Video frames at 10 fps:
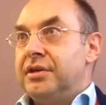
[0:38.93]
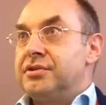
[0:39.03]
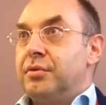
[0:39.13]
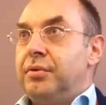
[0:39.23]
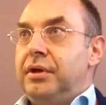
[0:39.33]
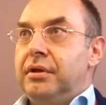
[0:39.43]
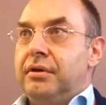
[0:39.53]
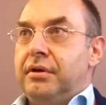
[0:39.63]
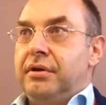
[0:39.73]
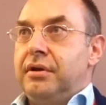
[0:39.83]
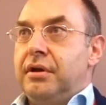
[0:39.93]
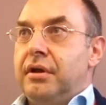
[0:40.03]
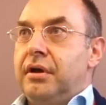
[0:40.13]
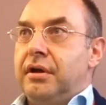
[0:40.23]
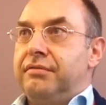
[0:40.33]
So we learn a
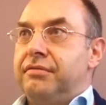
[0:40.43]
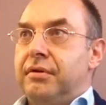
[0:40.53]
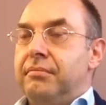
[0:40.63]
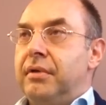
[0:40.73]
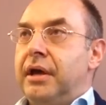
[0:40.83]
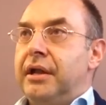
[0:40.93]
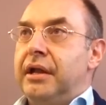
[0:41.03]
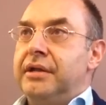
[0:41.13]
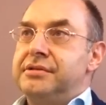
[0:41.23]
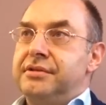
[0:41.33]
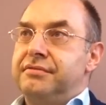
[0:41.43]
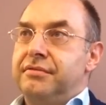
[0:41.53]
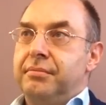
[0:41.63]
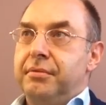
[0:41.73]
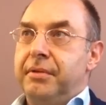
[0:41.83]
lot from analysis
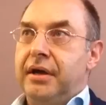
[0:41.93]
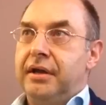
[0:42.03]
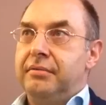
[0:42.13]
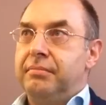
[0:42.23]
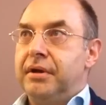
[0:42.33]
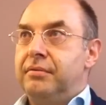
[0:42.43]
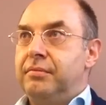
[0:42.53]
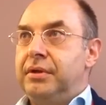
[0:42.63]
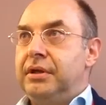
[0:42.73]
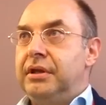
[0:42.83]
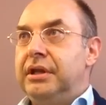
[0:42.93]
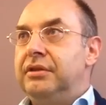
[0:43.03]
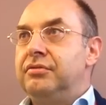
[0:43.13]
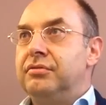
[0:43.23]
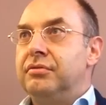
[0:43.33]
from the blood, but we
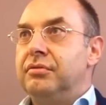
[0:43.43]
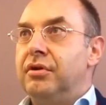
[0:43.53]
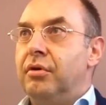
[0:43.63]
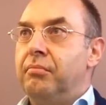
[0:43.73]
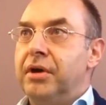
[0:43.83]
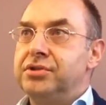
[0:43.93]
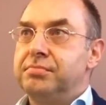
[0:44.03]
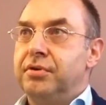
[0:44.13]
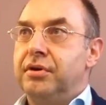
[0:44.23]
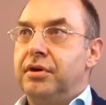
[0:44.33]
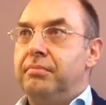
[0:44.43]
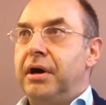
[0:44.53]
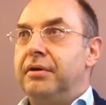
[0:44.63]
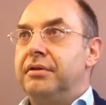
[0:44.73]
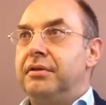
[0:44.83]
need to know much more
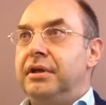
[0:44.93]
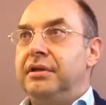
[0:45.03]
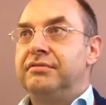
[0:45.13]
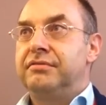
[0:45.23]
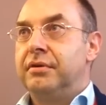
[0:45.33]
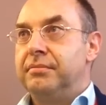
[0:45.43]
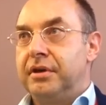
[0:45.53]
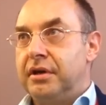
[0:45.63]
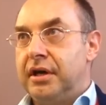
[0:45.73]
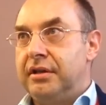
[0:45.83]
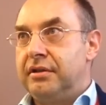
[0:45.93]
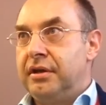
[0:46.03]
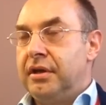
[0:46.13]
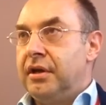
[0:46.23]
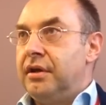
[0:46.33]
about things from the gut,
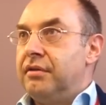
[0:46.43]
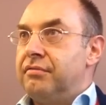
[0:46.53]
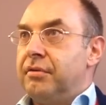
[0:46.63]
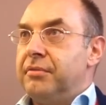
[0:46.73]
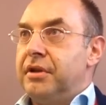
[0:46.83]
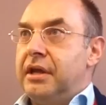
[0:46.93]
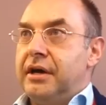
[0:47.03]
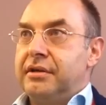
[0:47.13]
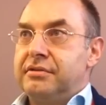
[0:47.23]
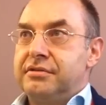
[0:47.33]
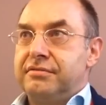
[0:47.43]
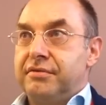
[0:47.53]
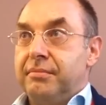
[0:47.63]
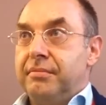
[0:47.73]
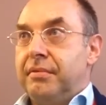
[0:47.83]
from the lungs,
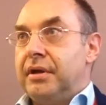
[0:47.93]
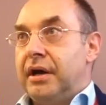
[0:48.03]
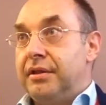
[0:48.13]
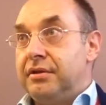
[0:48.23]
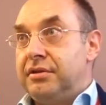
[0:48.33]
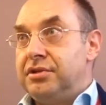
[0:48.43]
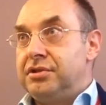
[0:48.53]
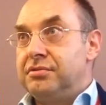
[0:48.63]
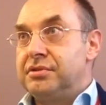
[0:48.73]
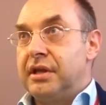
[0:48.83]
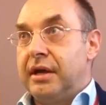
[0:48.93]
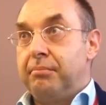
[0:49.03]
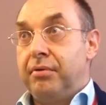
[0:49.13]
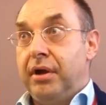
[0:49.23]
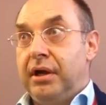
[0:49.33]
from other tissues like
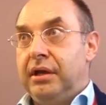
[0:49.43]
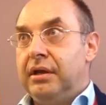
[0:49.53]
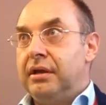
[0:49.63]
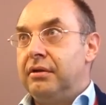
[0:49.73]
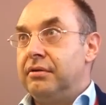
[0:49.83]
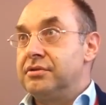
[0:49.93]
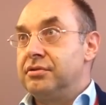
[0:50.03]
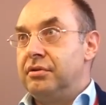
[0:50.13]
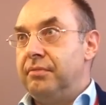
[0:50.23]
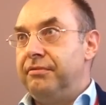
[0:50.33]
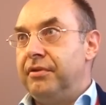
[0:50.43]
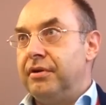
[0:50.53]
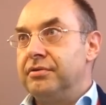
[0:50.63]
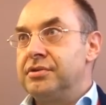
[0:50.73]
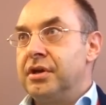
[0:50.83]
brain and also lymph
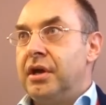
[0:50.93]
nodes,